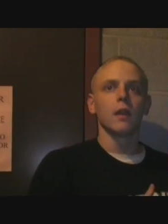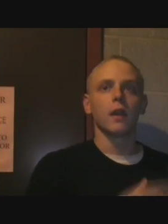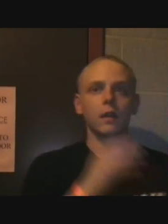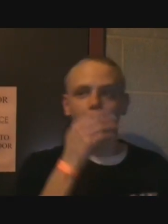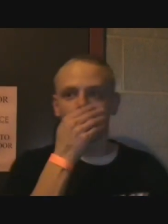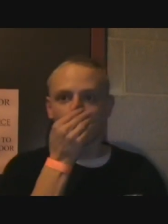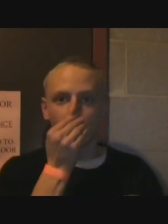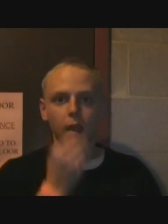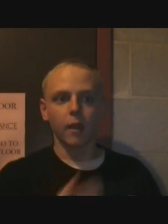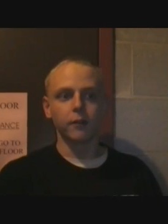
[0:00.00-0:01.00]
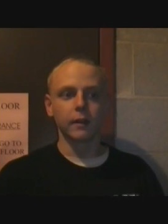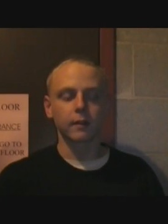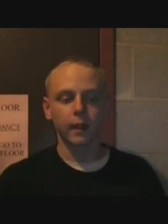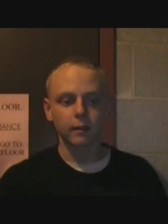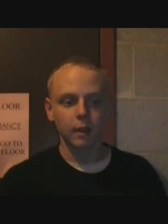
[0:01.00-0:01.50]
and of
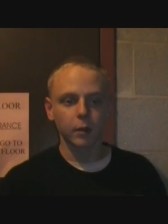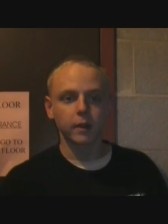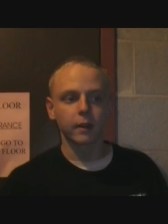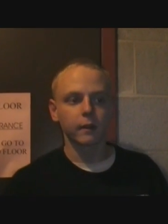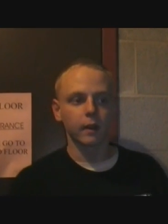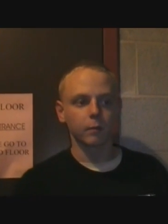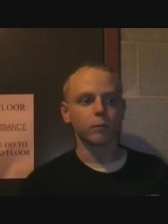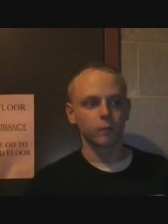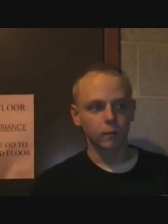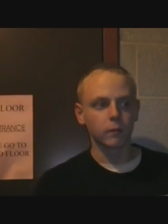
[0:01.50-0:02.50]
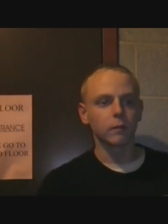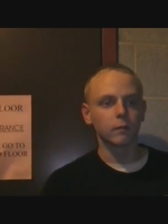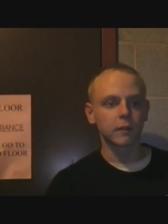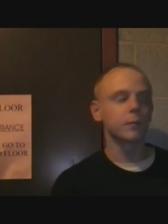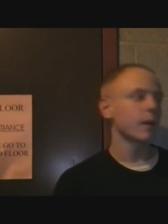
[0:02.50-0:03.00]
this next coming year, and then
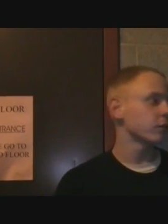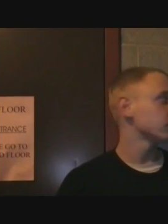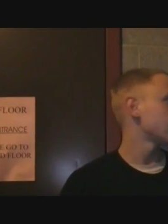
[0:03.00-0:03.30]
September